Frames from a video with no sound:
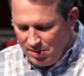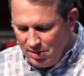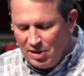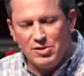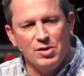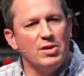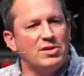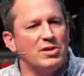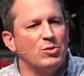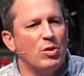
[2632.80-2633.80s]
And so
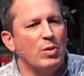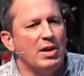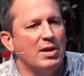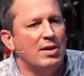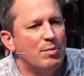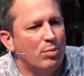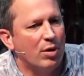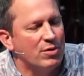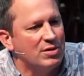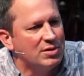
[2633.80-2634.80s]
this is what we need,
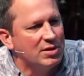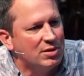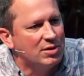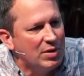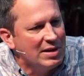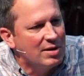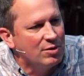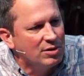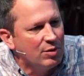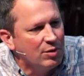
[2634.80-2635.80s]
brothers and sisters. We need to
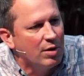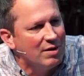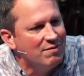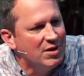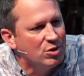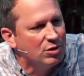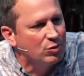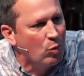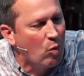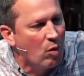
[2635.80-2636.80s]
understand we're in a vicious
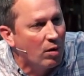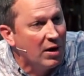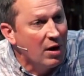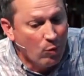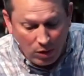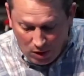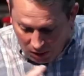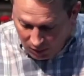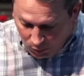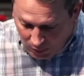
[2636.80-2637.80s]
war where
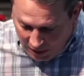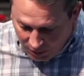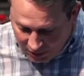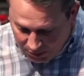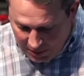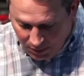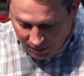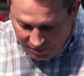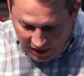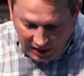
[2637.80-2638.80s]
all around us people are
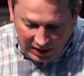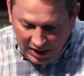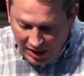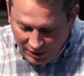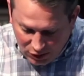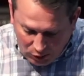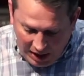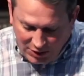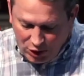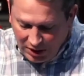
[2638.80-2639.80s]
fighting and
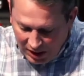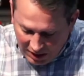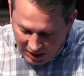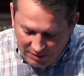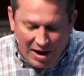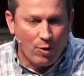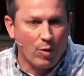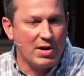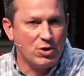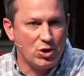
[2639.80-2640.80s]
scratching and
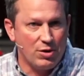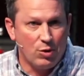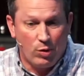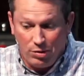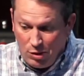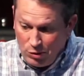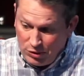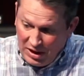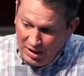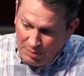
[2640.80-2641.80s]
devouring each other, where those
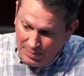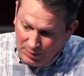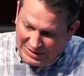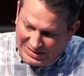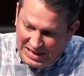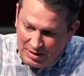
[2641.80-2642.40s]
people seek